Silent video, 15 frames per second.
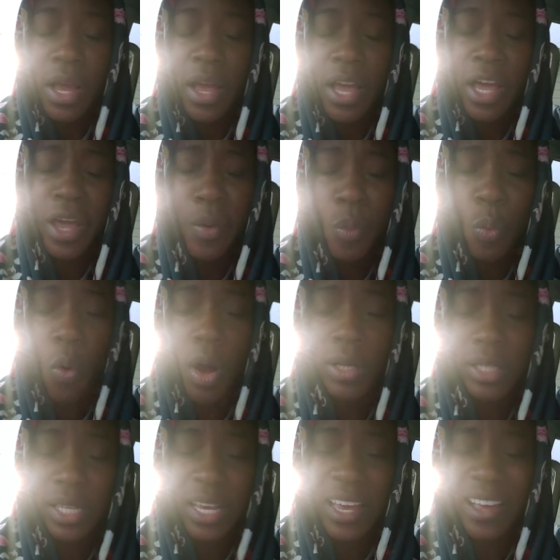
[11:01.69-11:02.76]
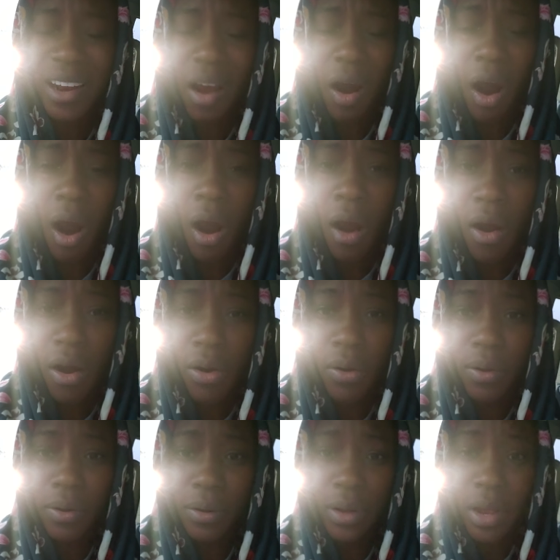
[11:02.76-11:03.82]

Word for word: He wants it all.